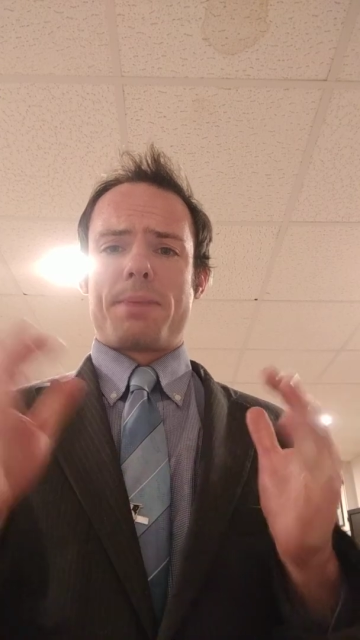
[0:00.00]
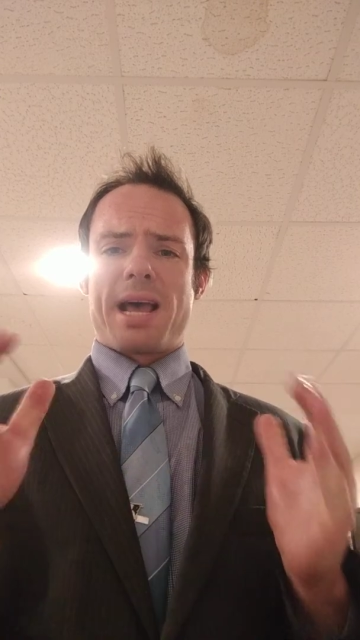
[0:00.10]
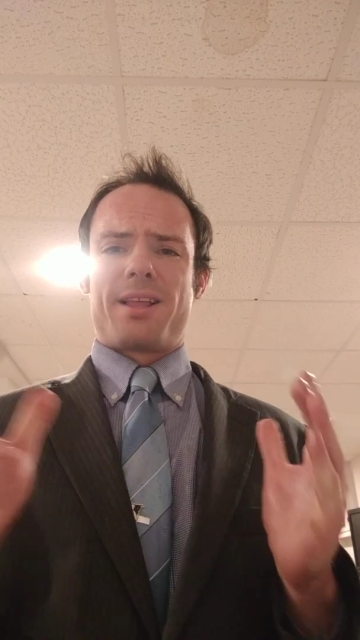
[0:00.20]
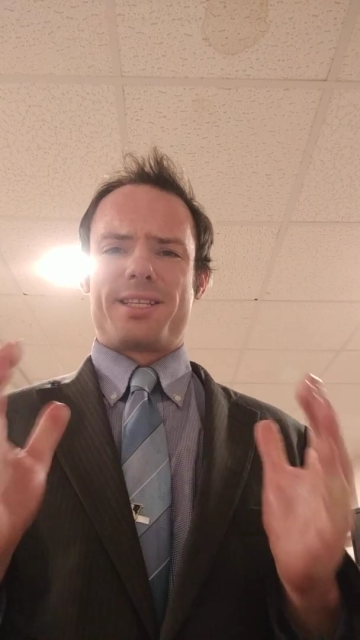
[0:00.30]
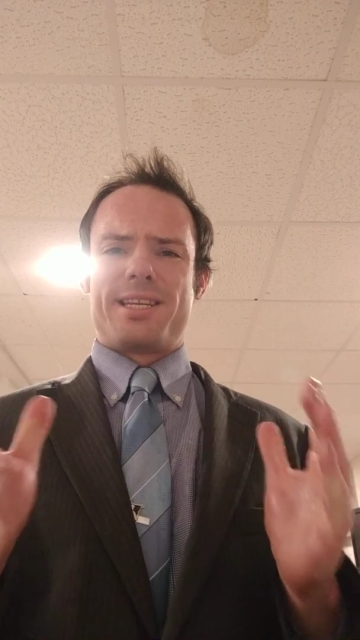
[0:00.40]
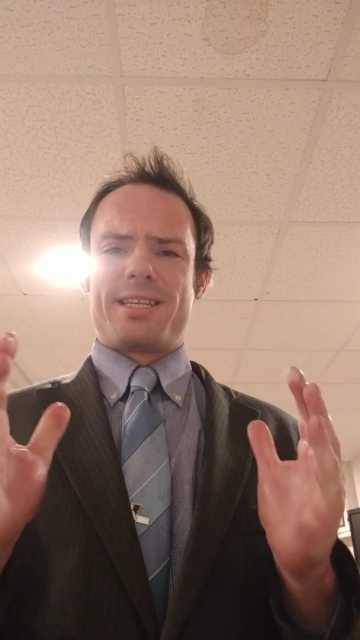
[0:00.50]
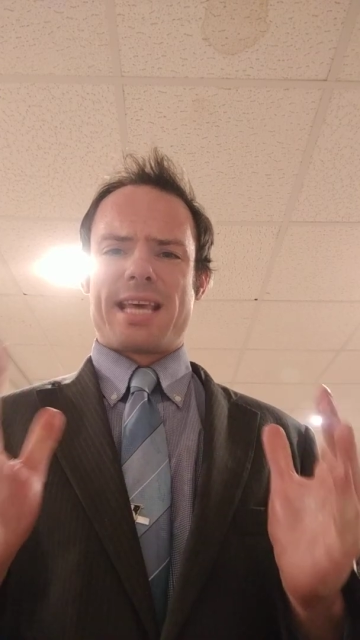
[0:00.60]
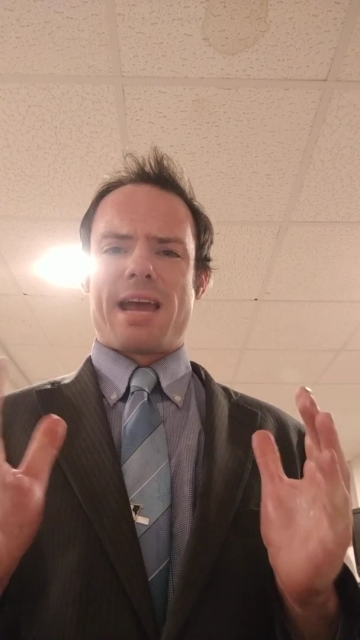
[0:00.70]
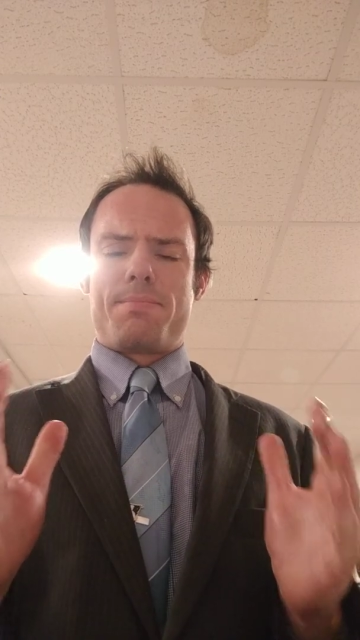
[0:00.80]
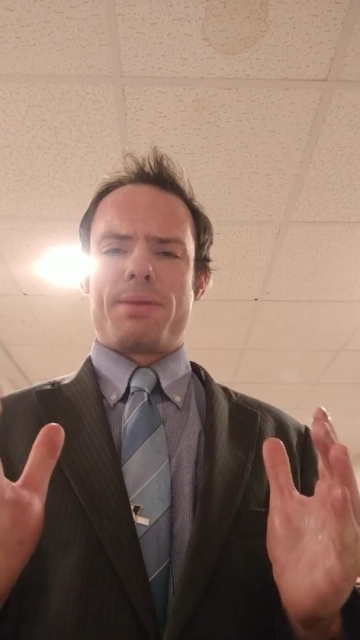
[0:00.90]
Palaces
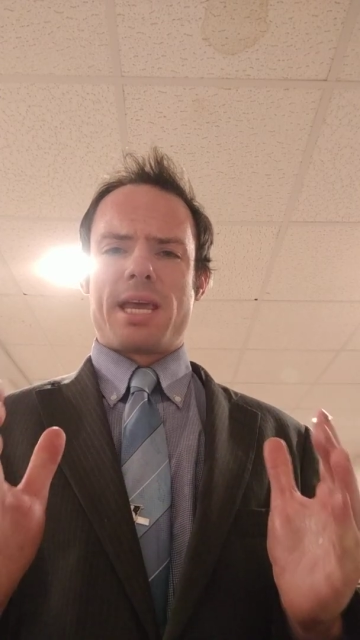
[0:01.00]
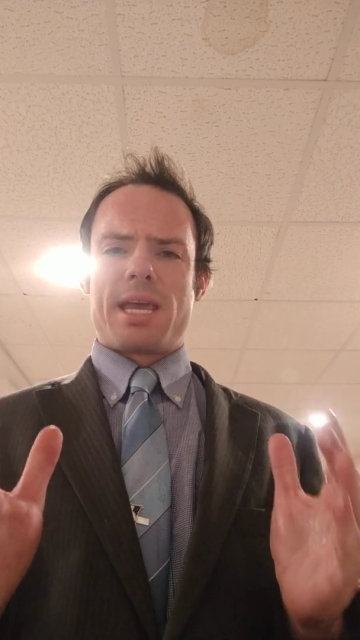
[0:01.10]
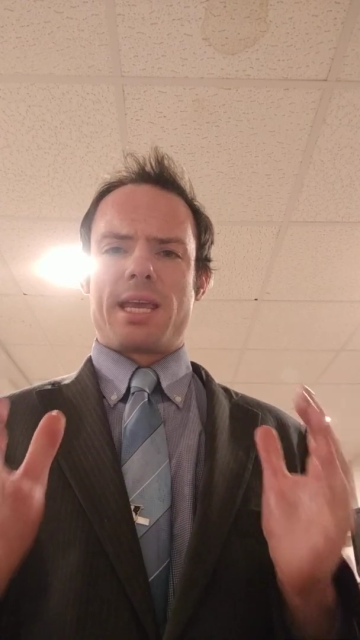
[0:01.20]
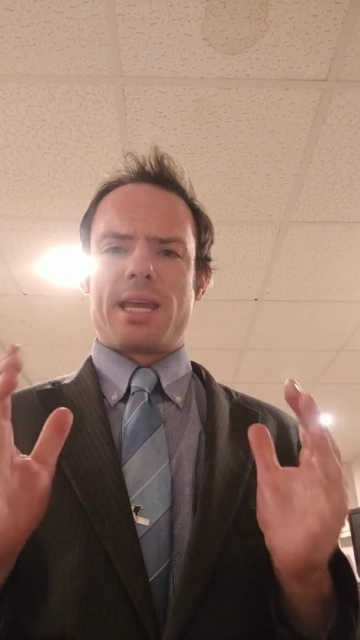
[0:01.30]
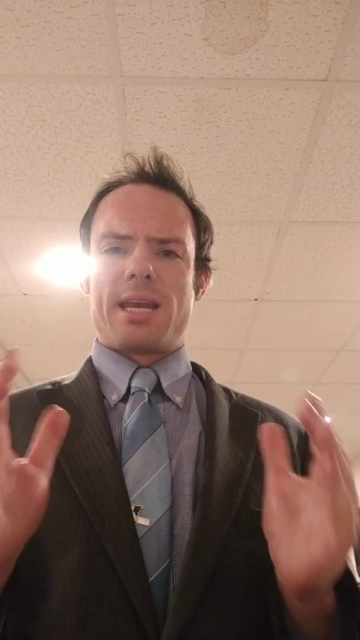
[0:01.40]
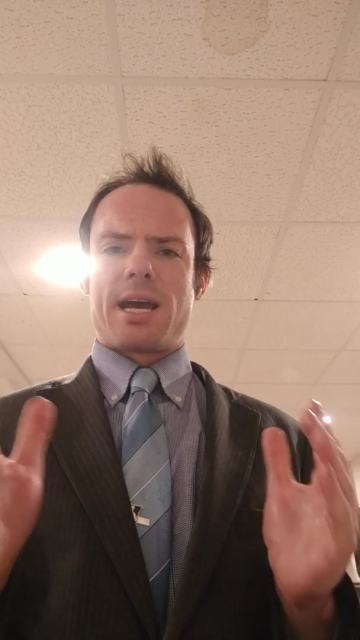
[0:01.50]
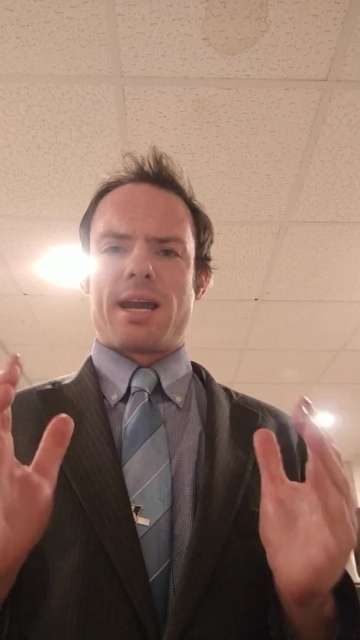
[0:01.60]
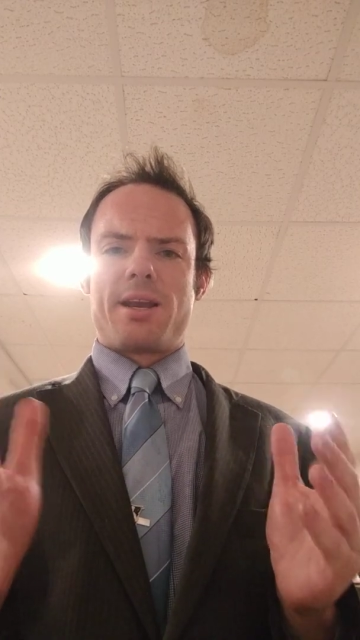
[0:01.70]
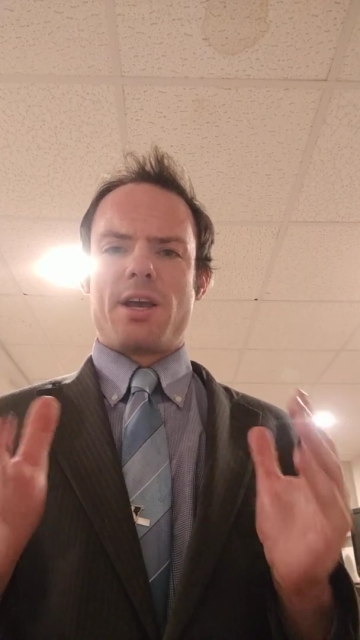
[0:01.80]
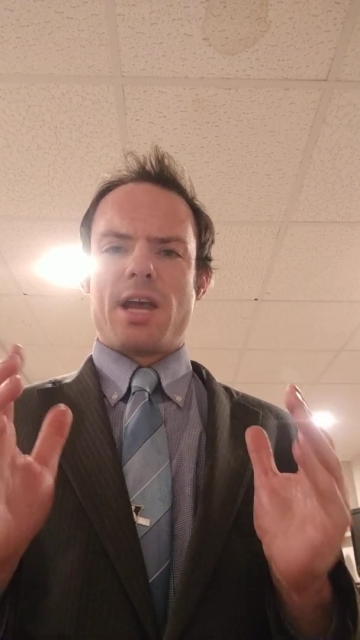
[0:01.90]
that big
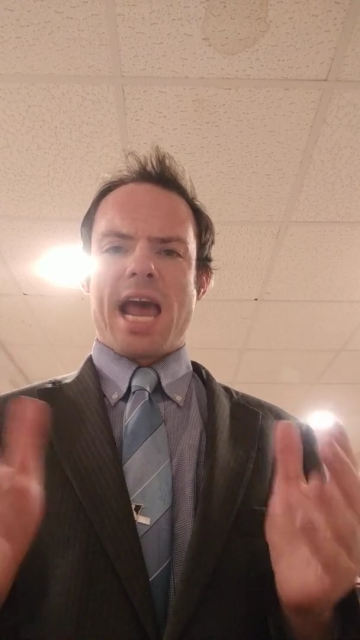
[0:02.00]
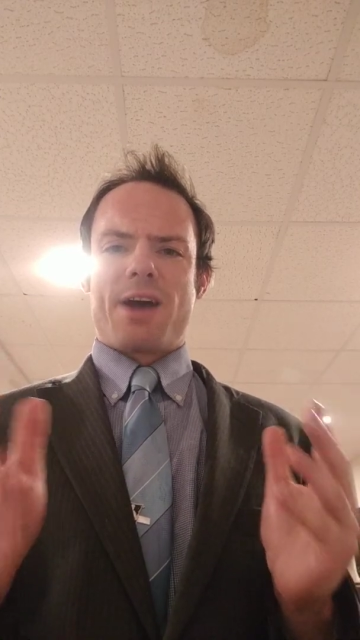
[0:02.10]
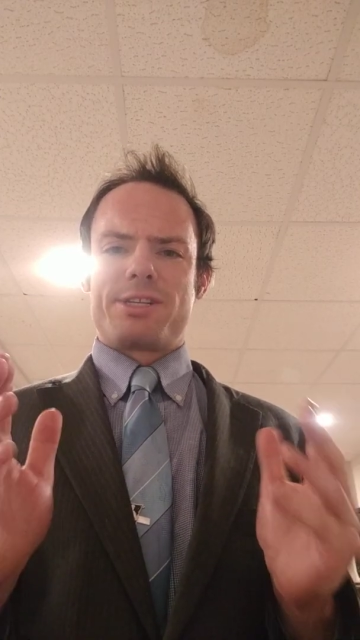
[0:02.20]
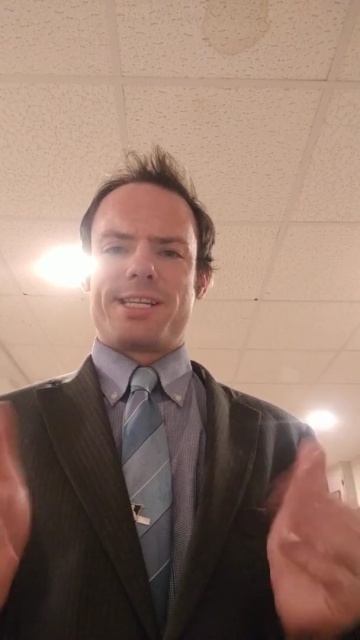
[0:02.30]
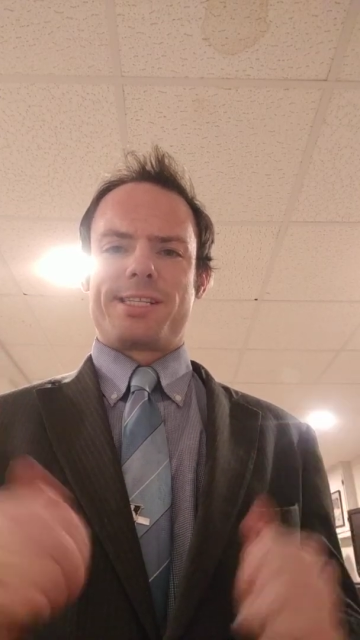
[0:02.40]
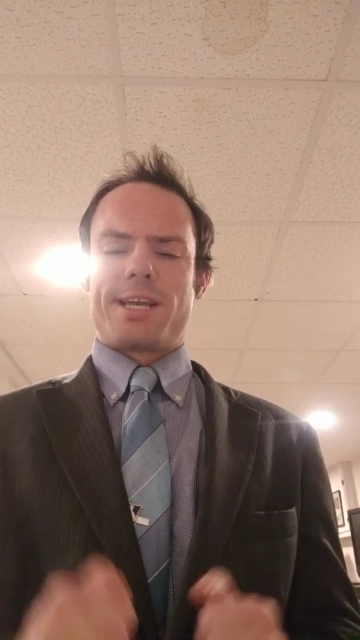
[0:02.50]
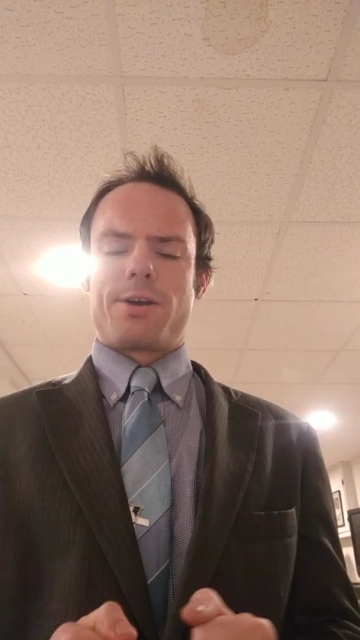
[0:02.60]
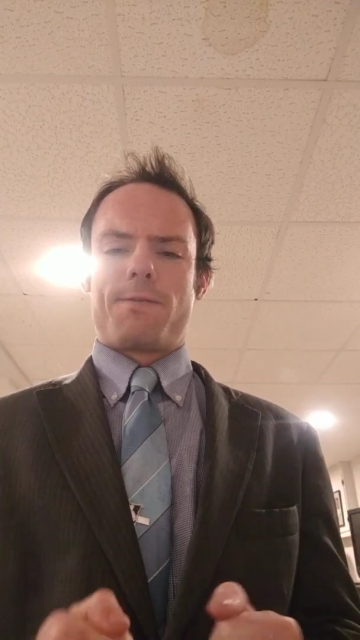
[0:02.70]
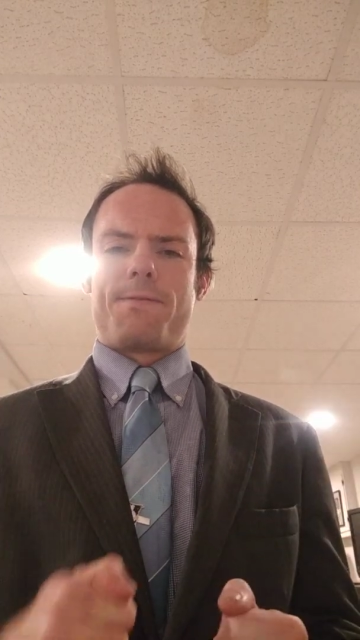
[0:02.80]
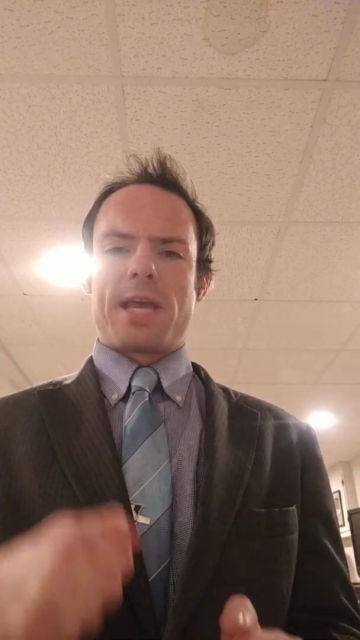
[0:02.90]
cannot house a
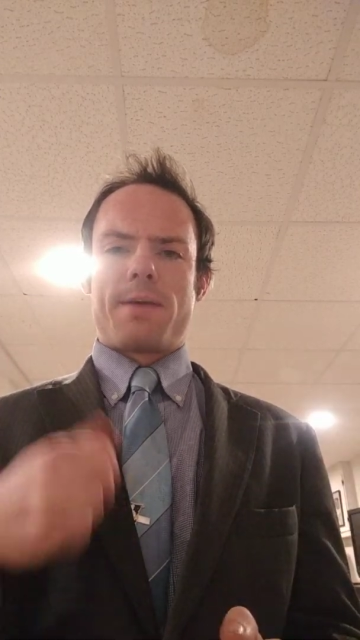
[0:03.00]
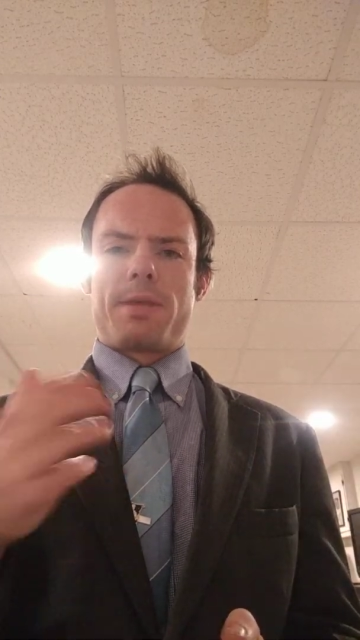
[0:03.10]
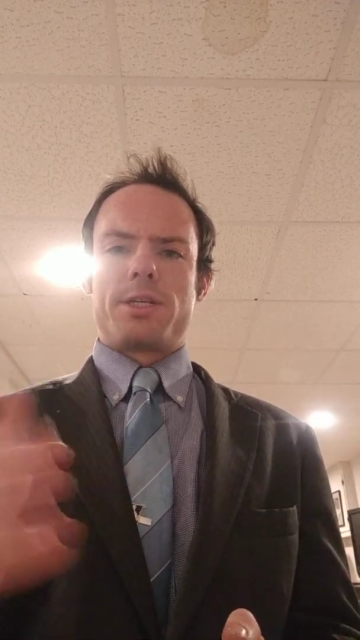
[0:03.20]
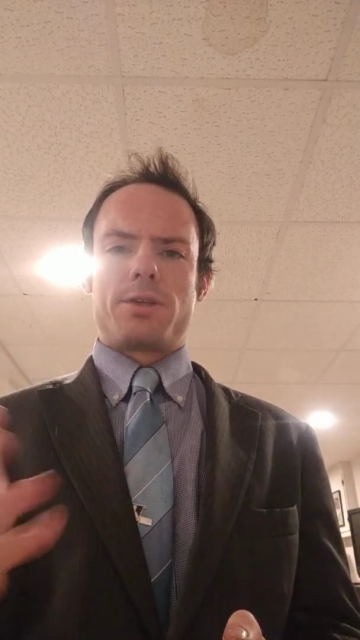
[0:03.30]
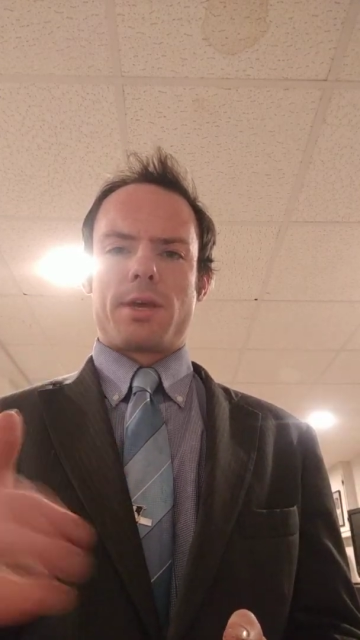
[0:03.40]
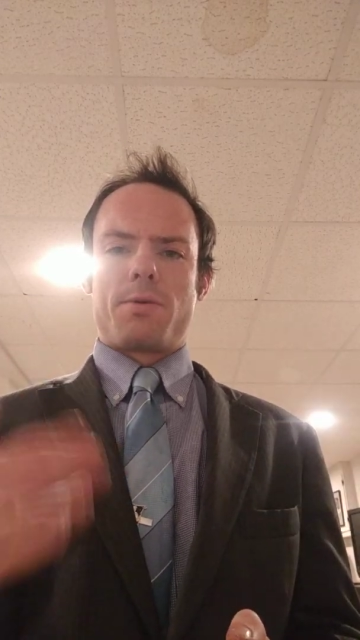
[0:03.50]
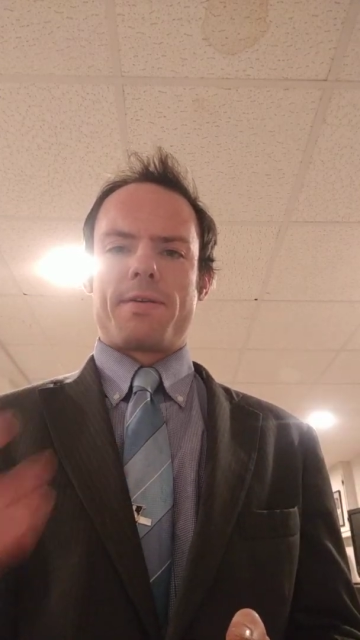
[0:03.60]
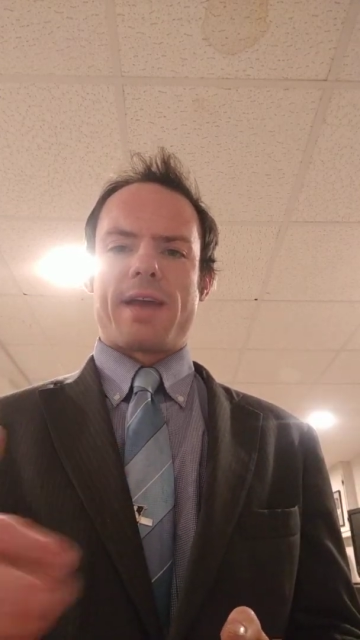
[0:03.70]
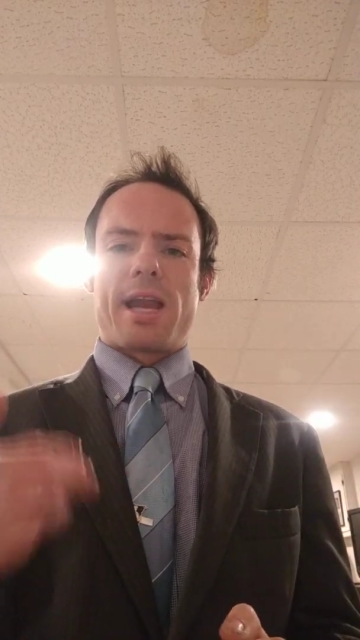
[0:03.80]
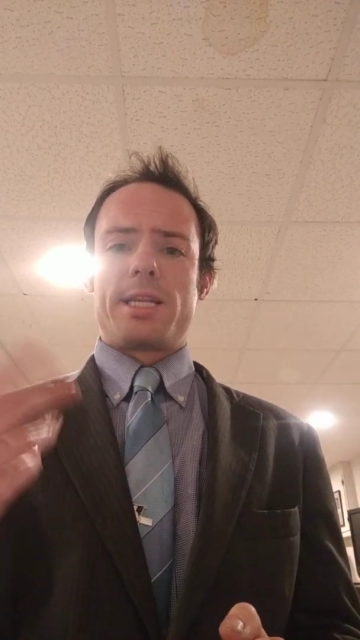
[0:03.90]
single family, so they would have had